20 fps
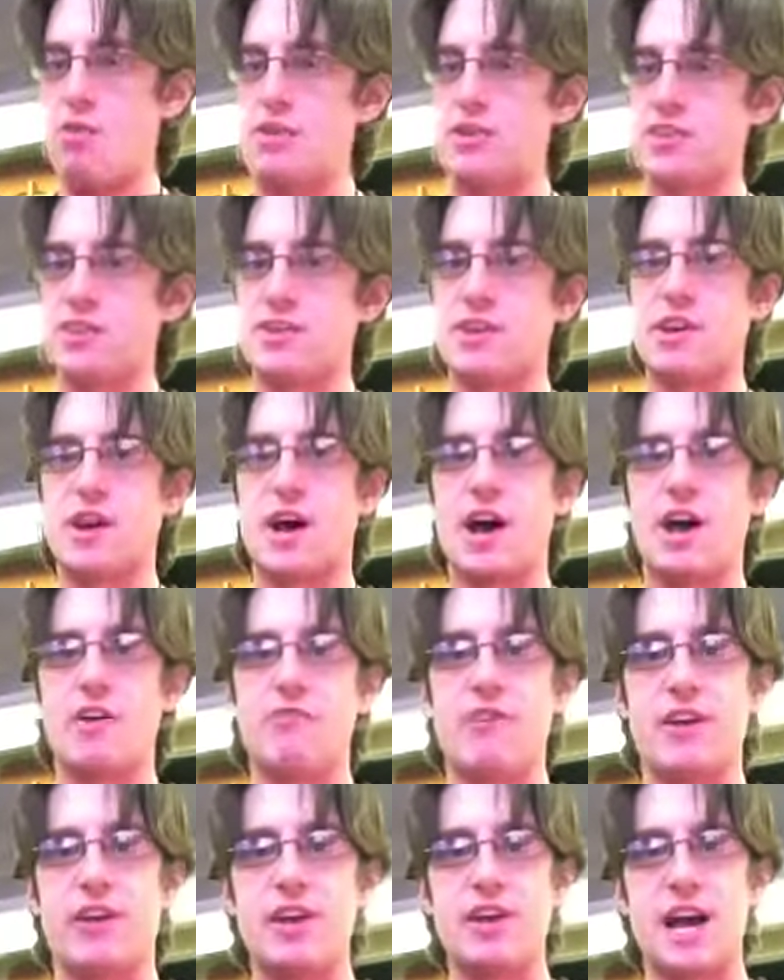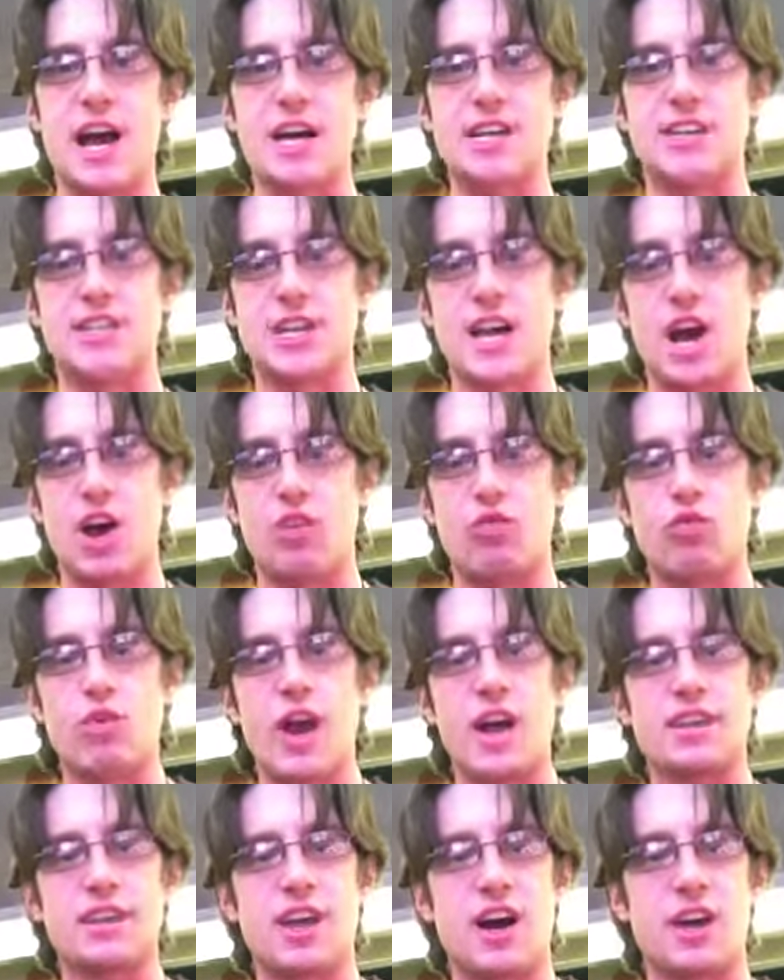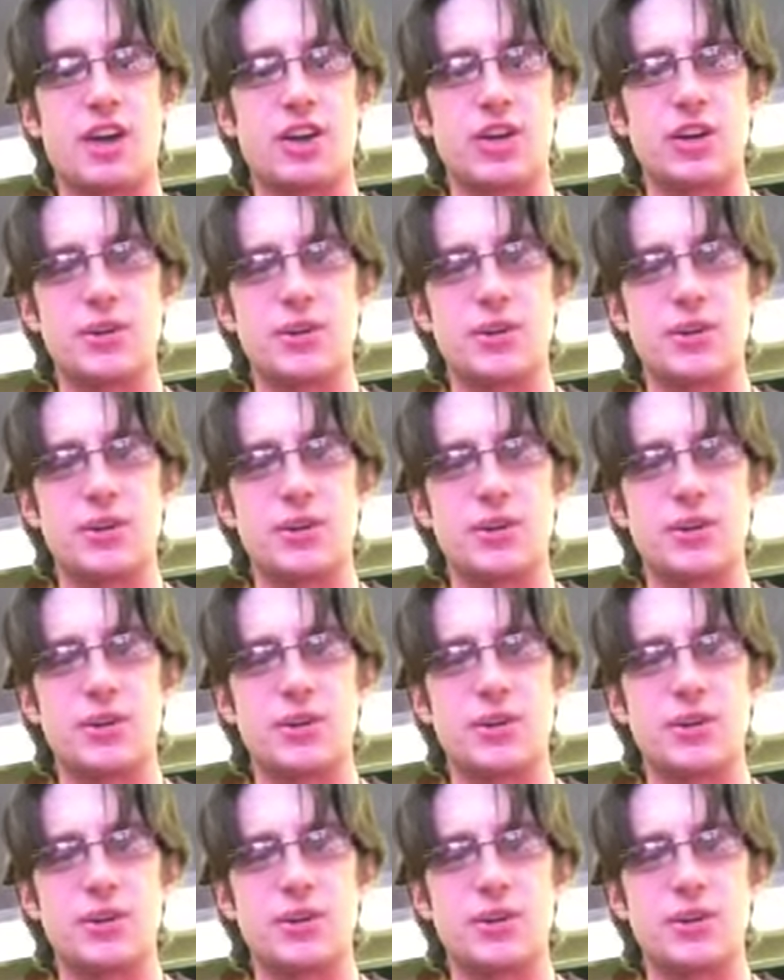This is a very nice red color.